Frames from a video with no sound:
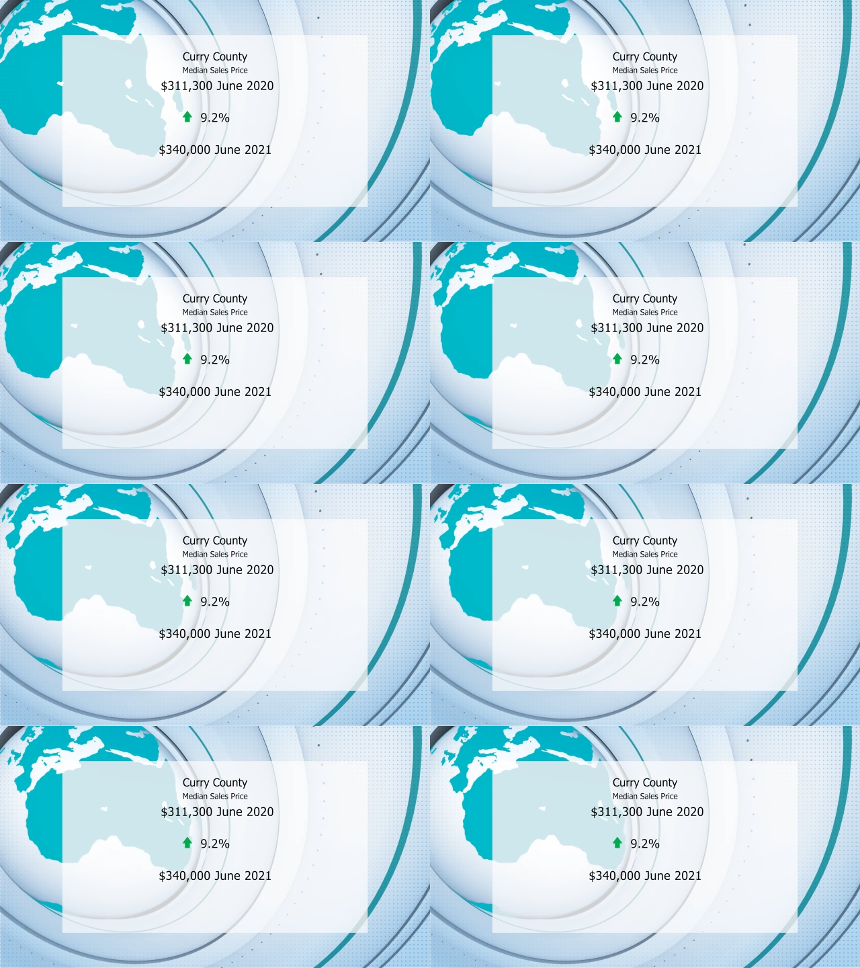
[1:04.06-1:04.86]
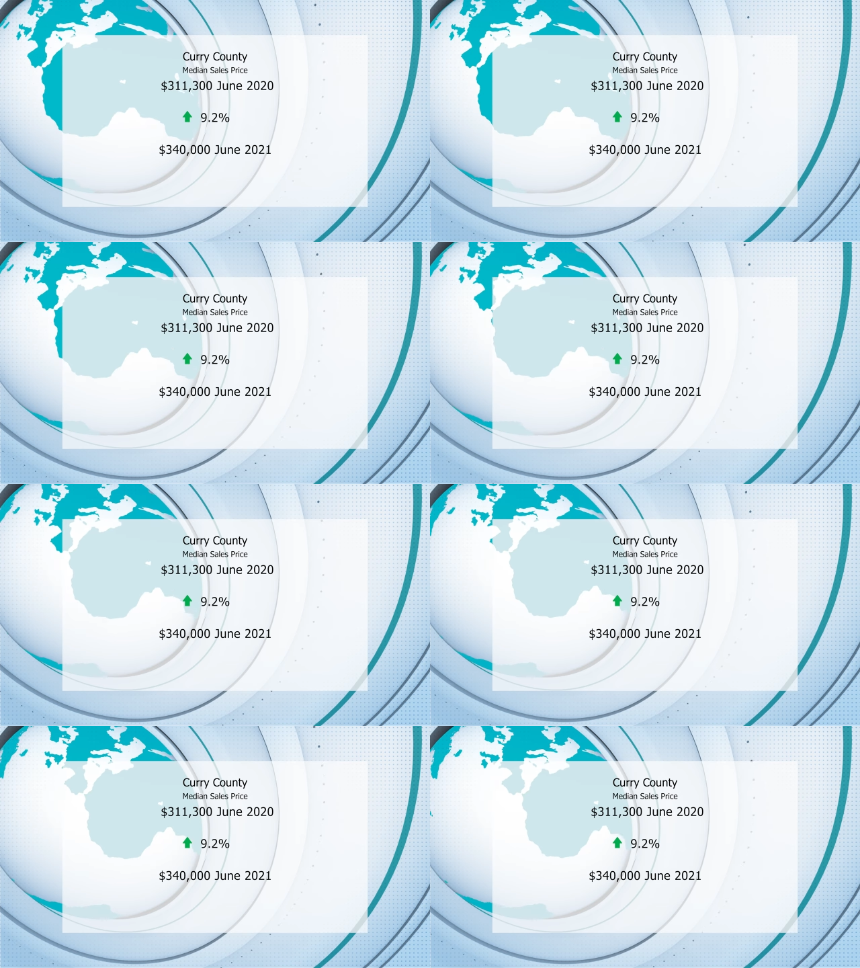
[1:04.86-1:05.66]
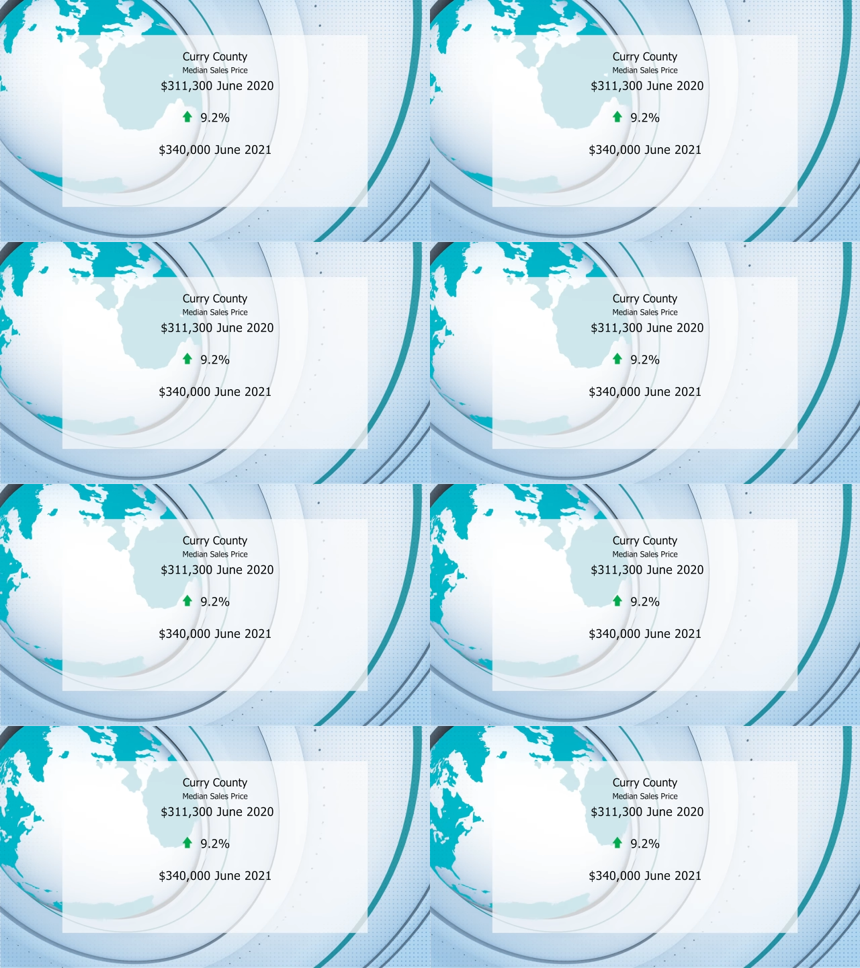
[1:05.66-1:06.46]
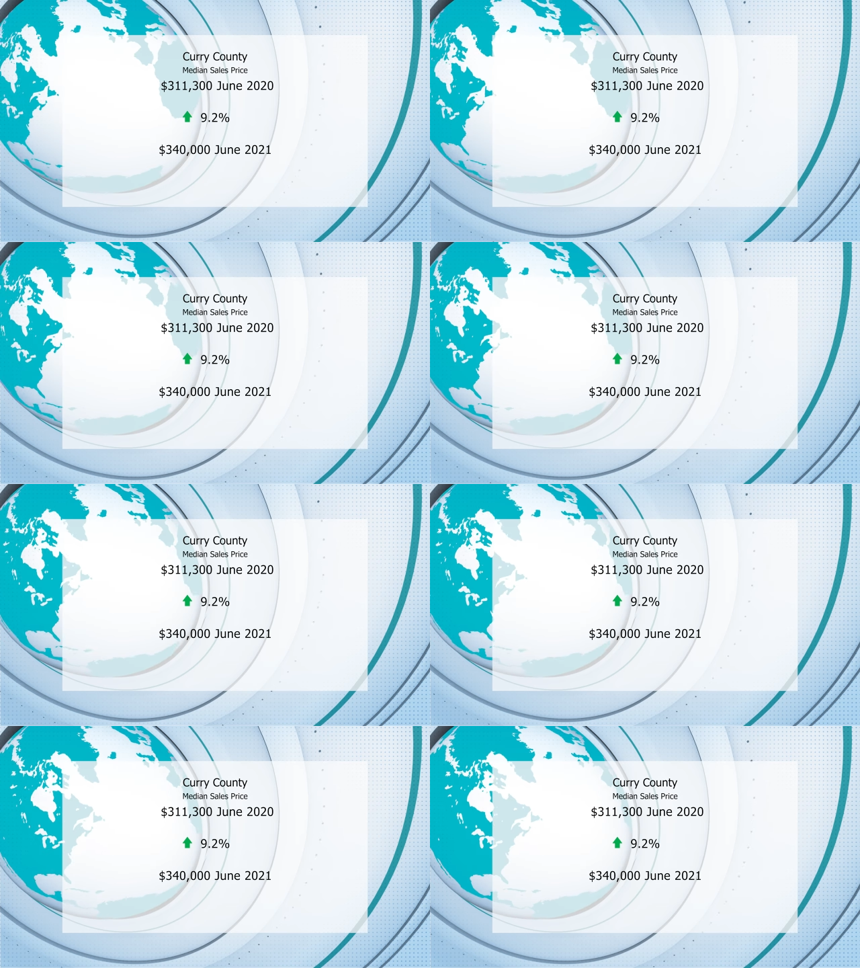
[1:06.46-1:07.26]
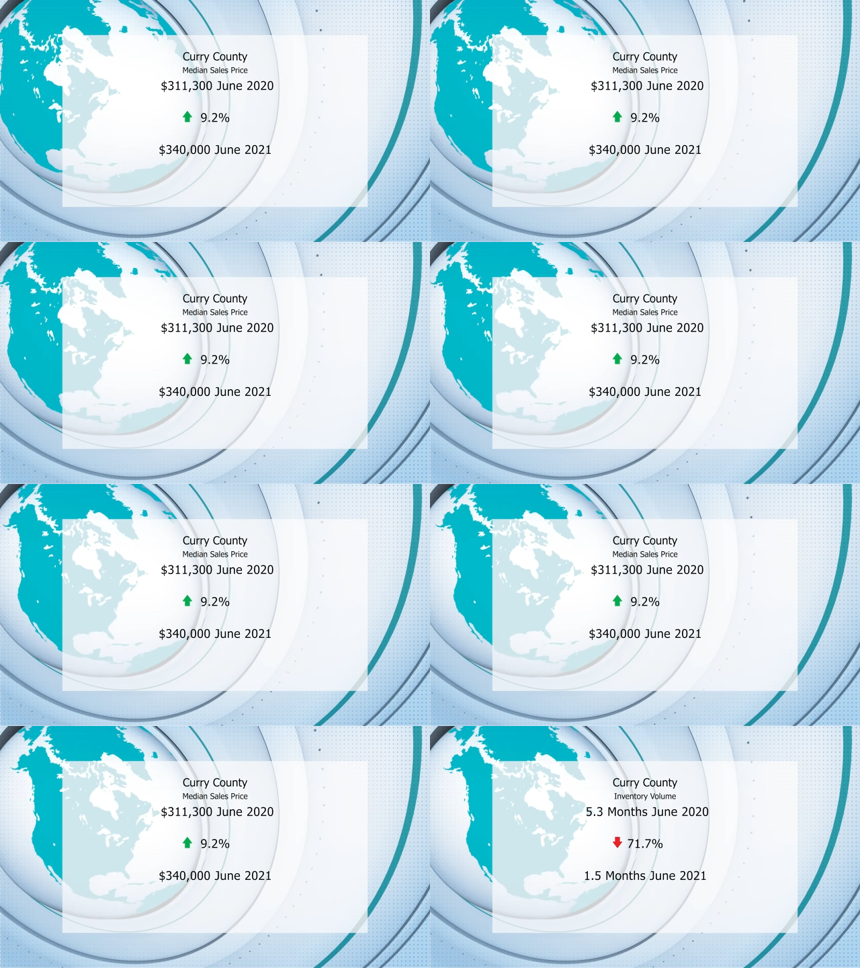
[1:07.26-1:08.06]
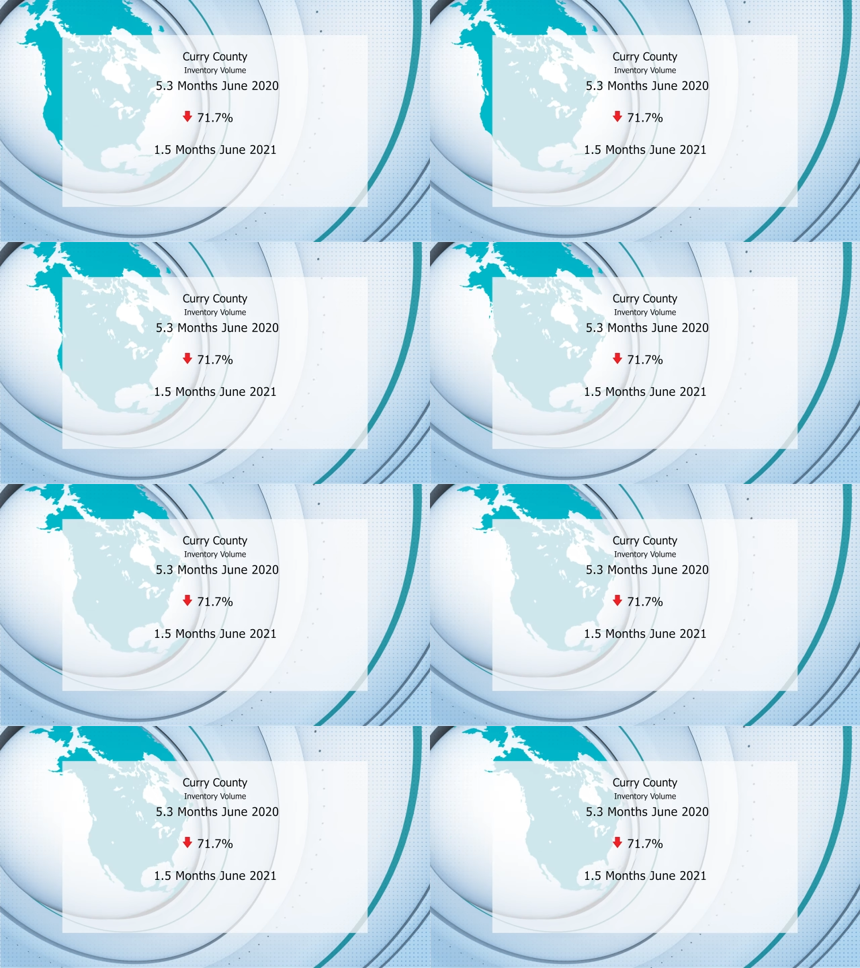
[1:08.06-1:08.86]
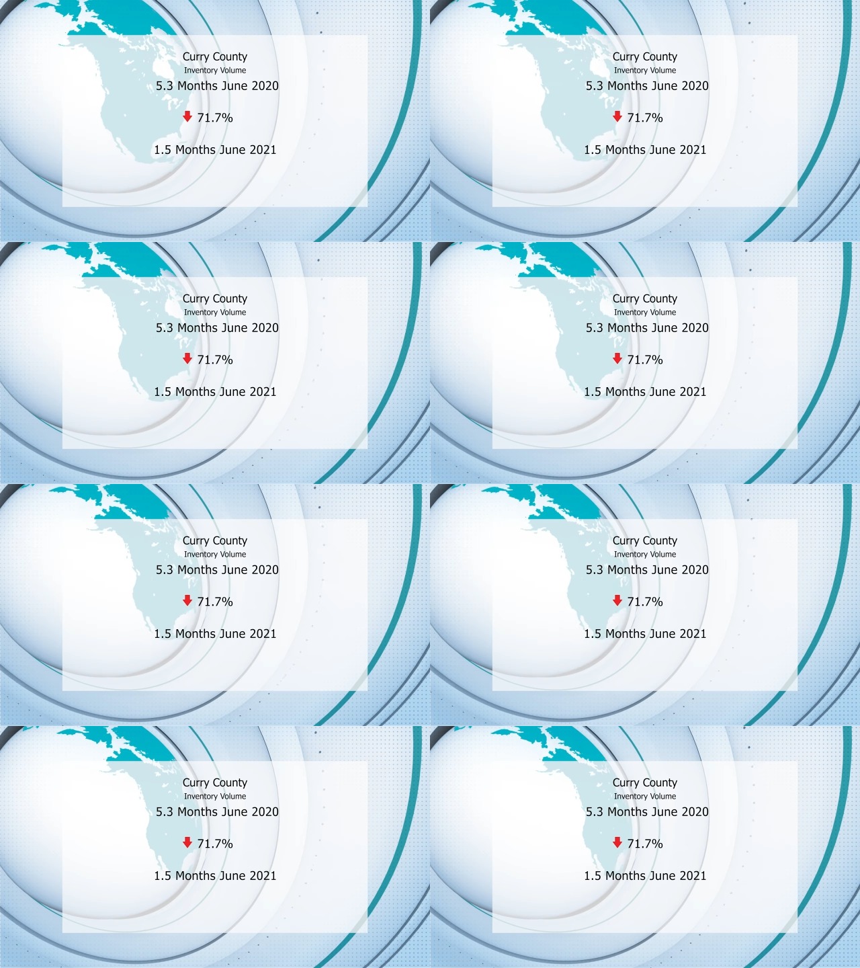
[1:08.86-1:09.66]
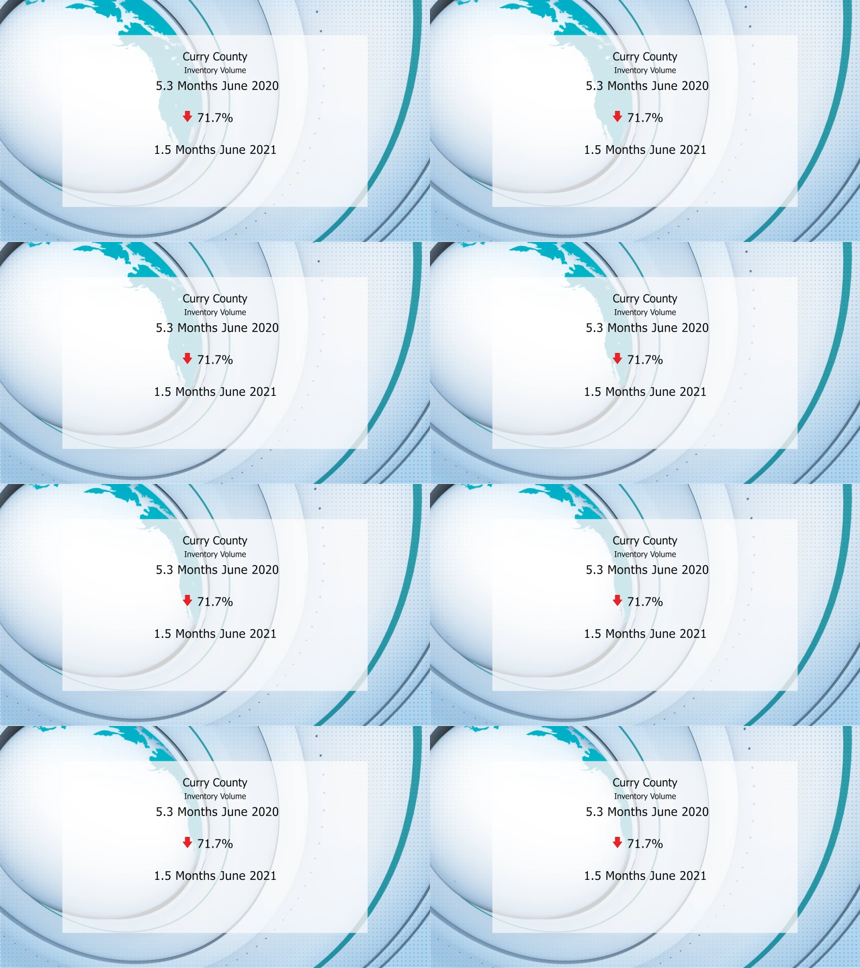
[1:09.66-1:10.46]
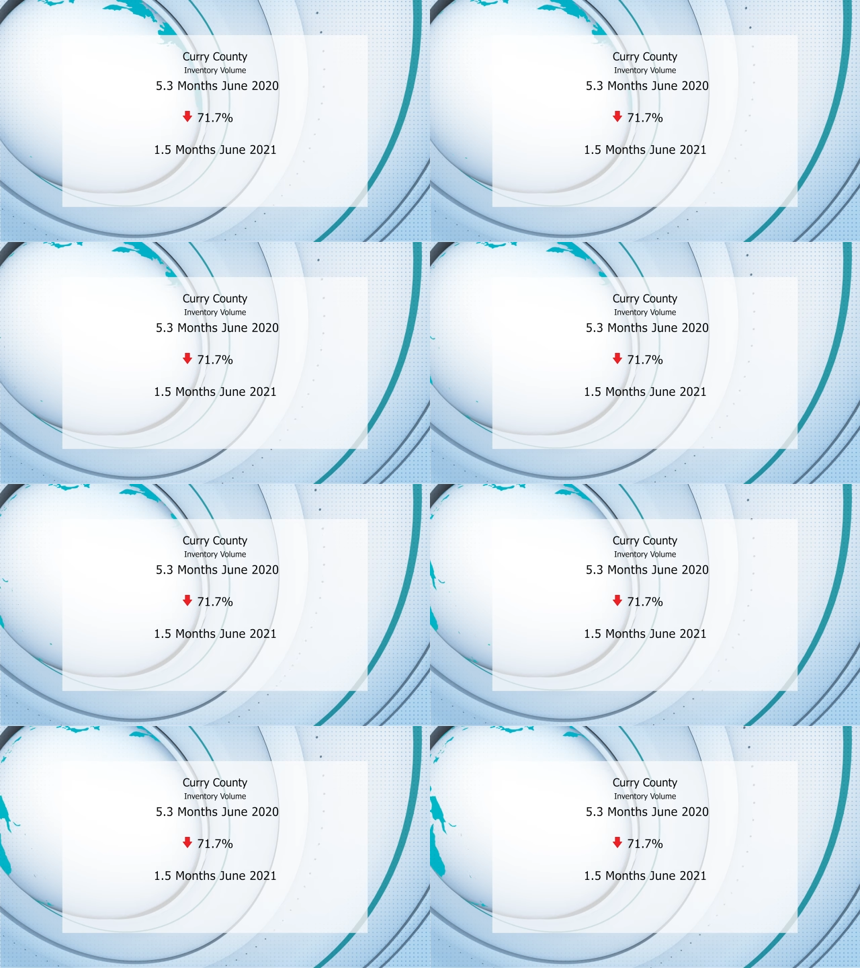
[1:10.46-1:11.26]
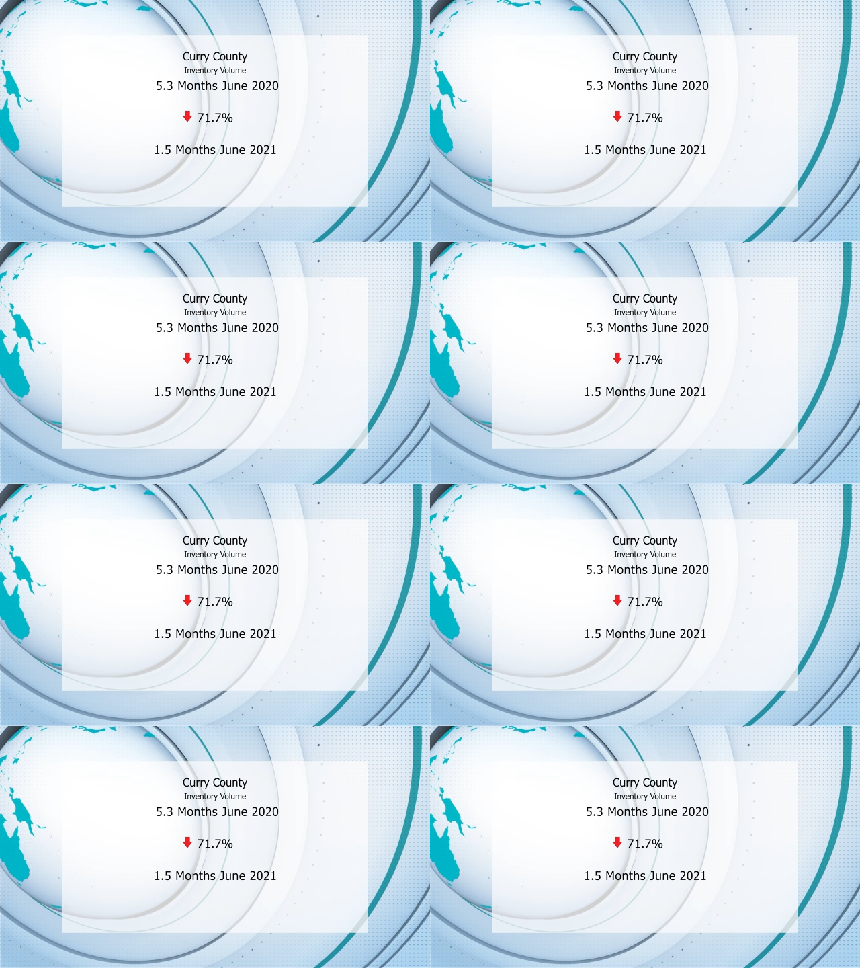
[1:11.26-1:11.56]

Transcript: Nobody's mouth can be seen.